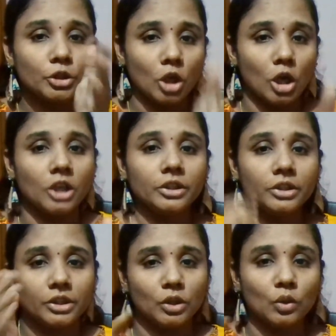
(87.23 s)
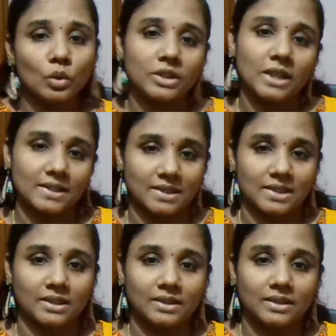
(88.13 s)
Dawn to
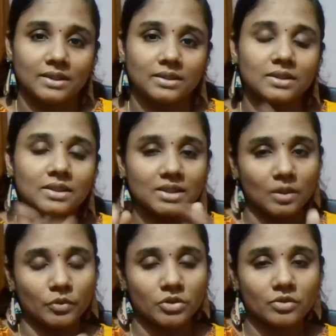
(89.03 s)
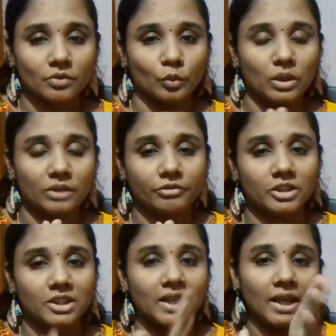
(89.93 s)
dusk. This is the word for
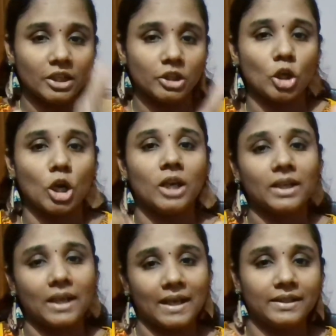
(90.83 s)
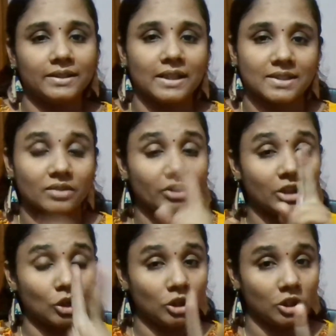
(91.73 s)
the day, dawn and dusk. We
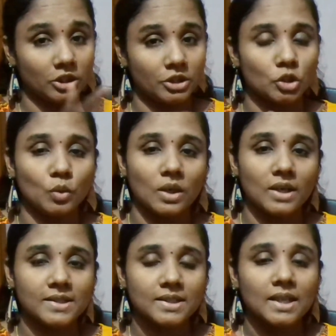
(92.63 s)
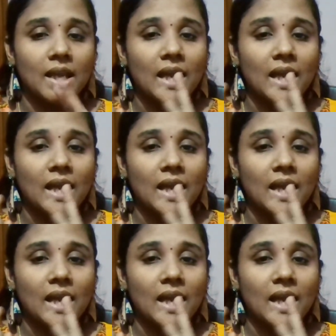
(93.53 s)
are going to learn two words.